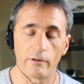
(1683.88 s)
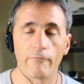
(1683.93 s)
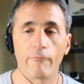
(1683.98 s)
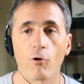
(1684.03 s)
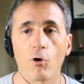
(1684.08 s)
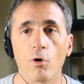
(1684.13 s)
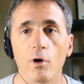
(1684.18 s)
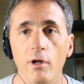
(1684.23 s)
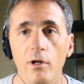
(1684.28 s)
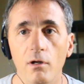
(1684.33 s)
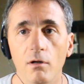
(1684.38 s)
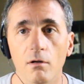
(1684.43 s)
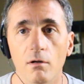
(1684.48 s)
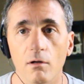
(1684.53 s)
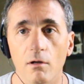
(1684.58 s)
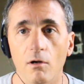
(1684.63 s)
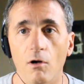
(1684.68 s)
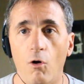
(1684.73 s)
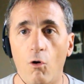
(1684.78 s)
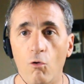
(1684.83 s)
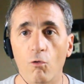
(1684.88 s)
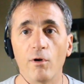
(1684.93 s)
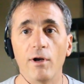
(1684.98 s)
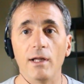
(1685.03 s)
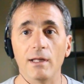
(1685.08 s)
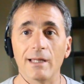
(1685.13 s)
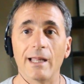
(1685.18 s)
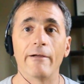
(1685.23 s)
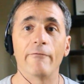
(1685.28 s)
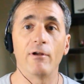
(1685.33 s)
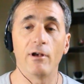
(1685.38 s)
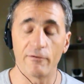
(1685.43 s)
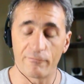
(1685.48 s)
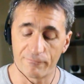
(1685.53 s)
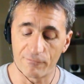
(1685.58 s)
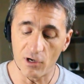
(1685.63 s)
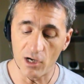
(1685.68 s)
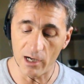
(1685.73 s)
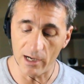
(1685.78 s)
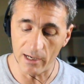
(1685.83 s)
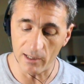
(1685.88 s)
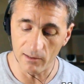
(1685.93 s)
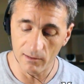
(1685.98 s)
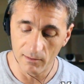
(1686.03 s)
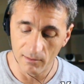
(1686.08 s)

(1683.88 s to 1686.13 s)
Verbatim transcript: already levied a fine.